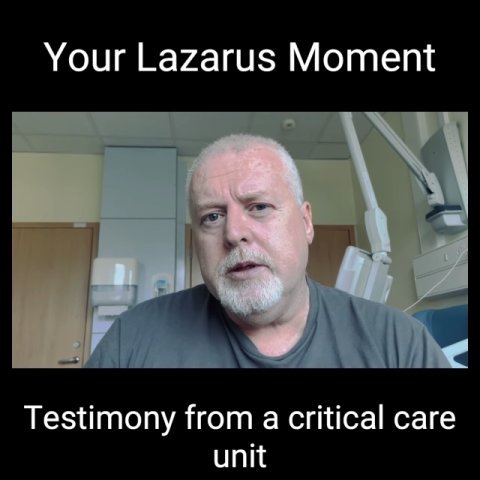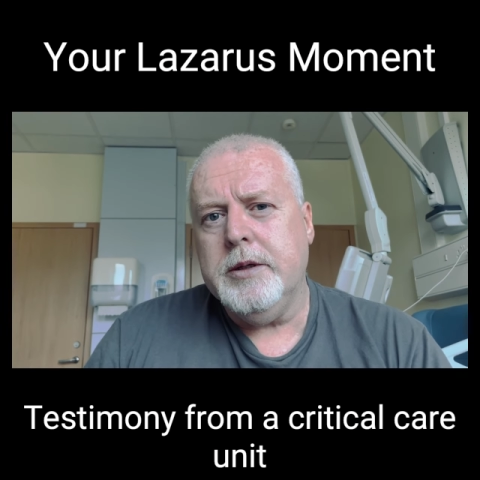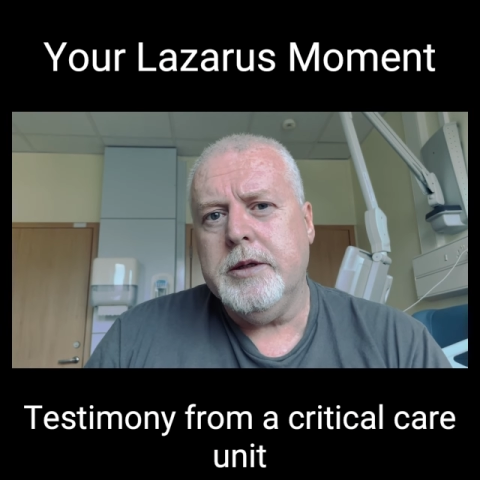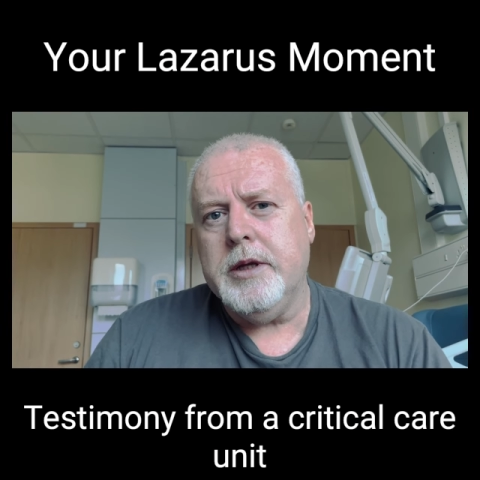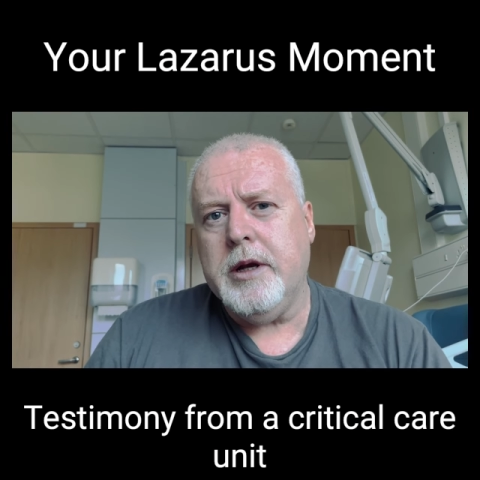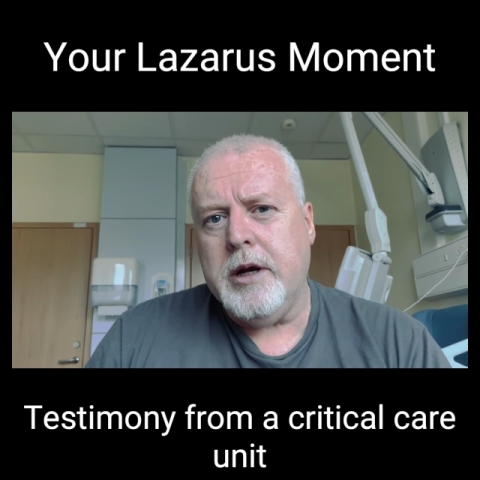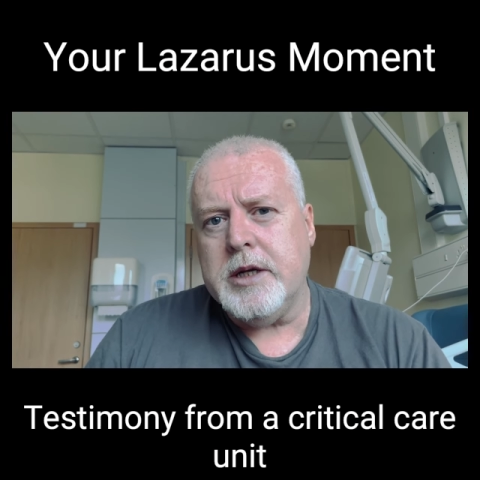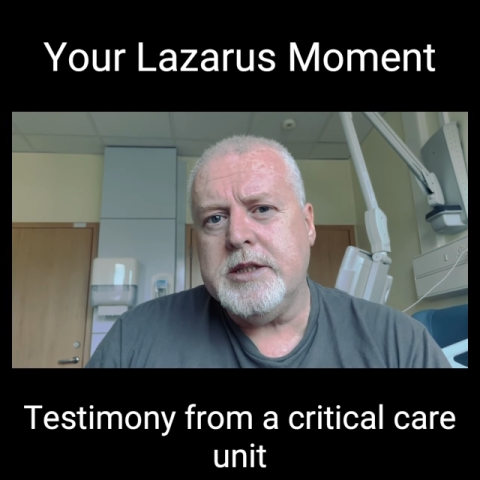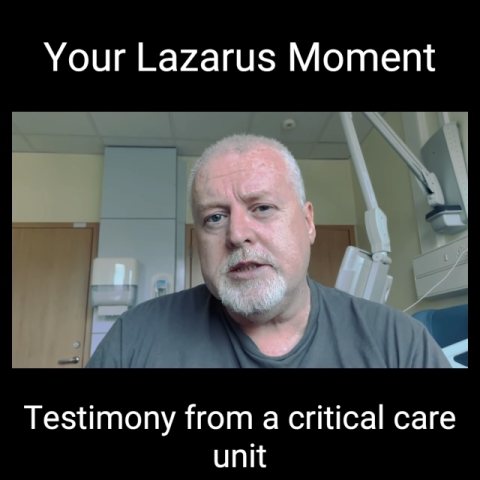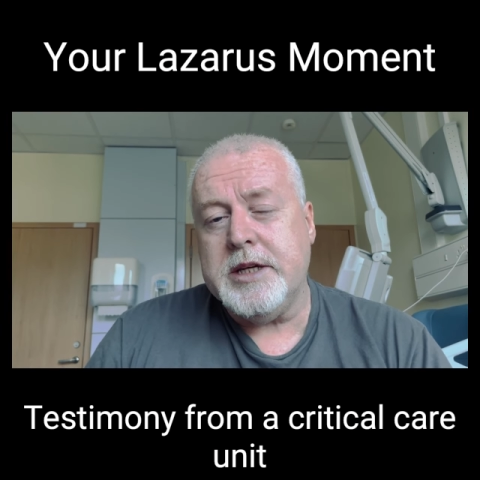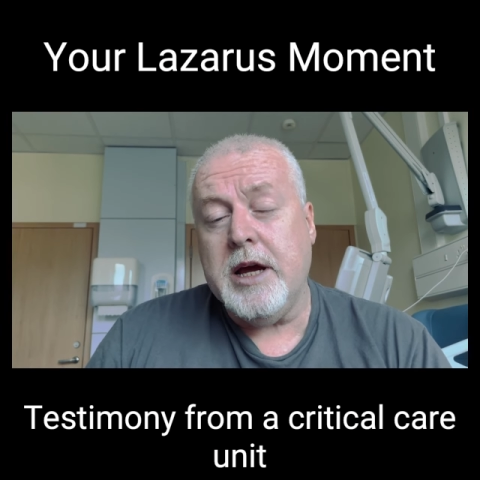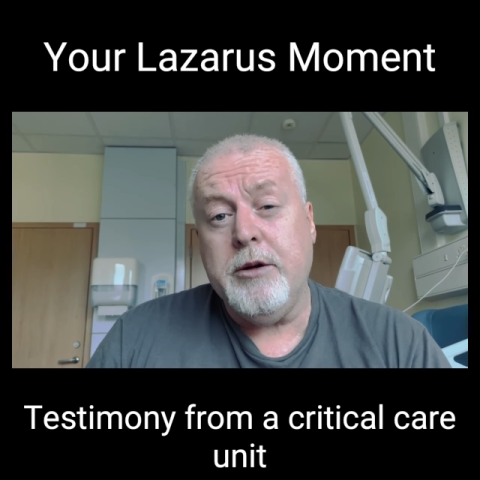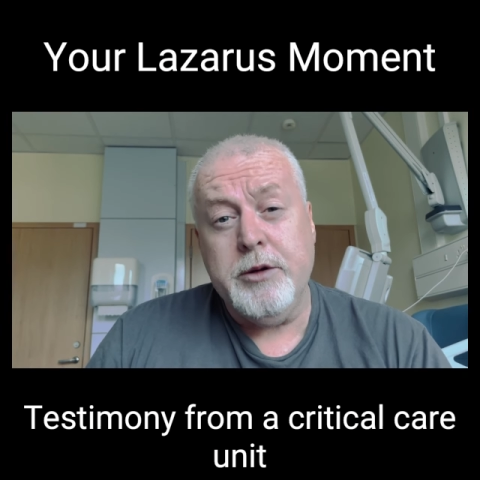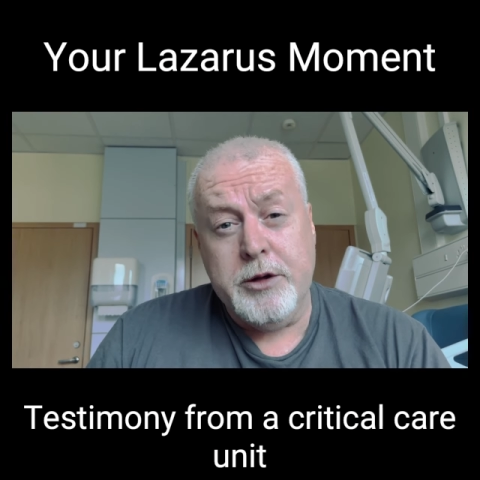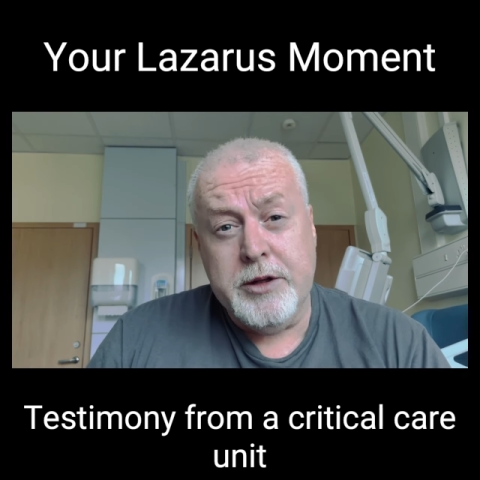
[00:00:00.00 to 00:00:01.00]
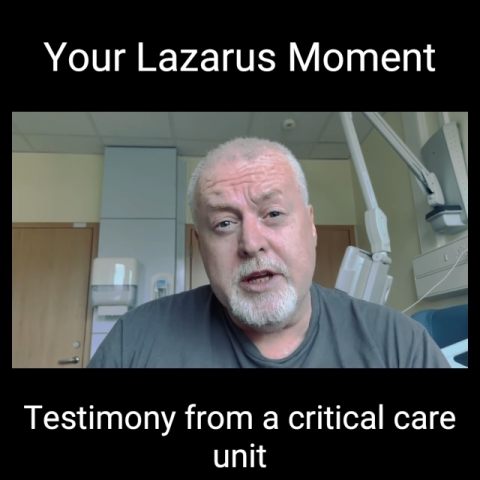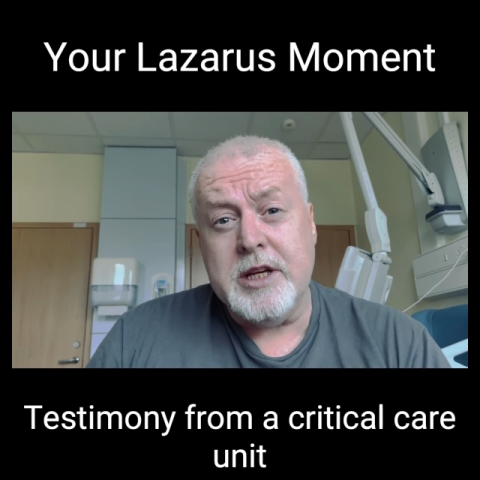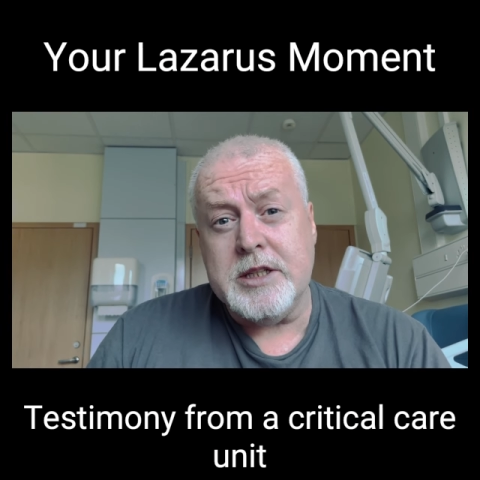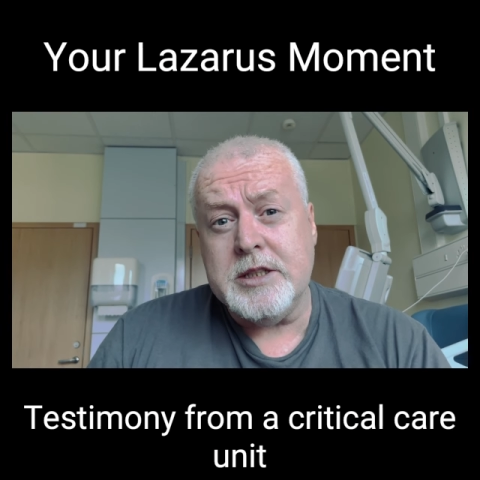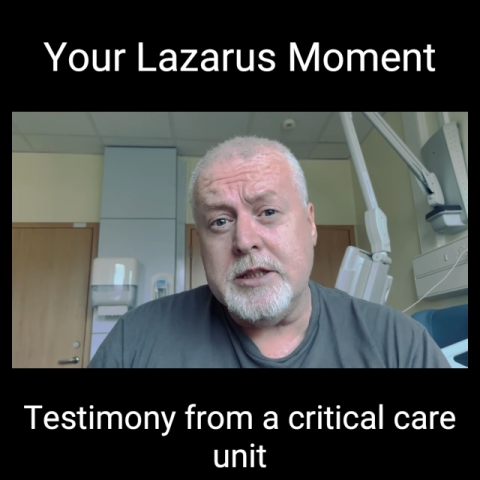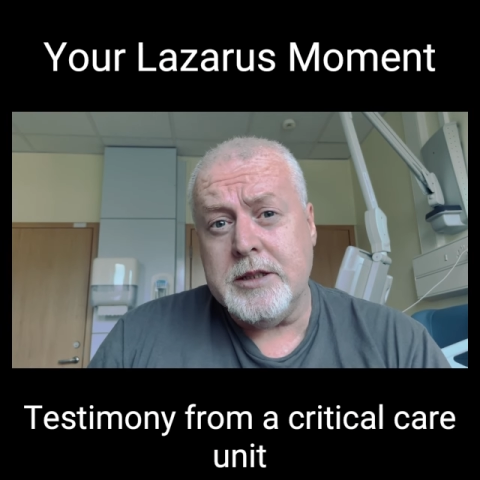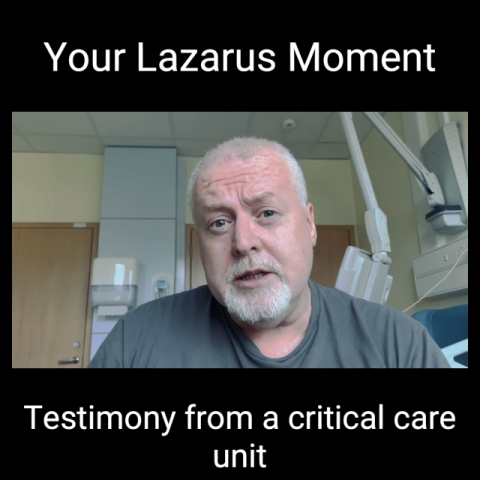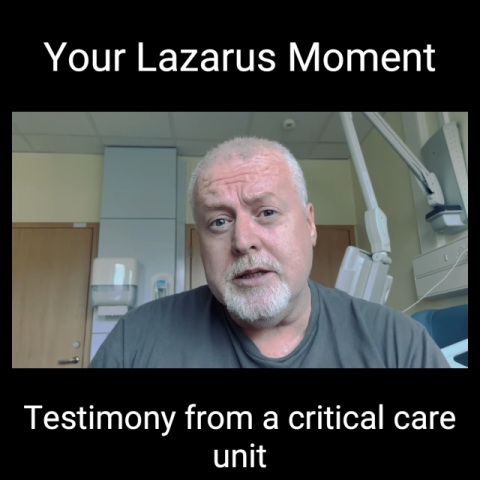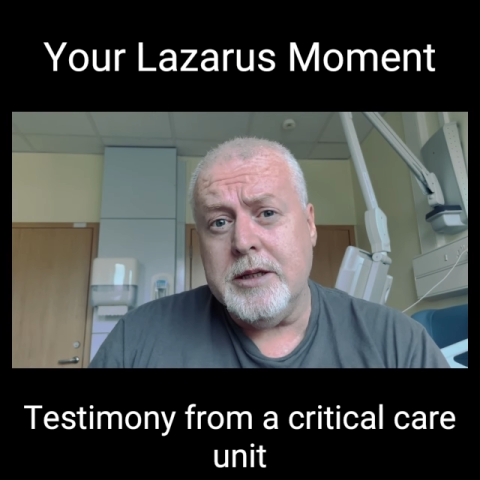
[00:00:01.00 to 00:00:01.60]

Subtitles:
this,